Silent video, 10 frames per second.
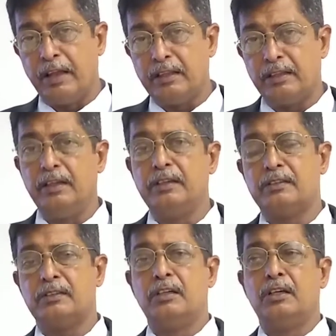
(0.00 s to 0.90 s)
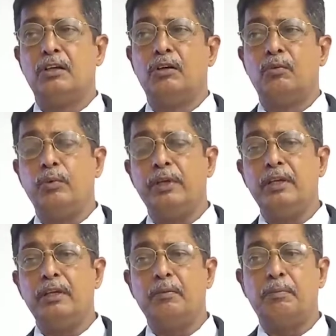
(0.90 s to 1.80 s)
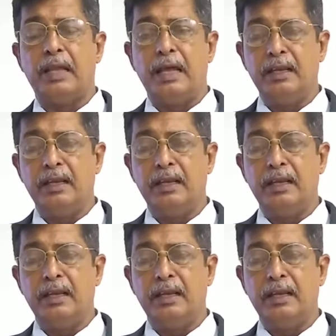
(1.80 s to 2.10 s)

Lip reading: a control panel which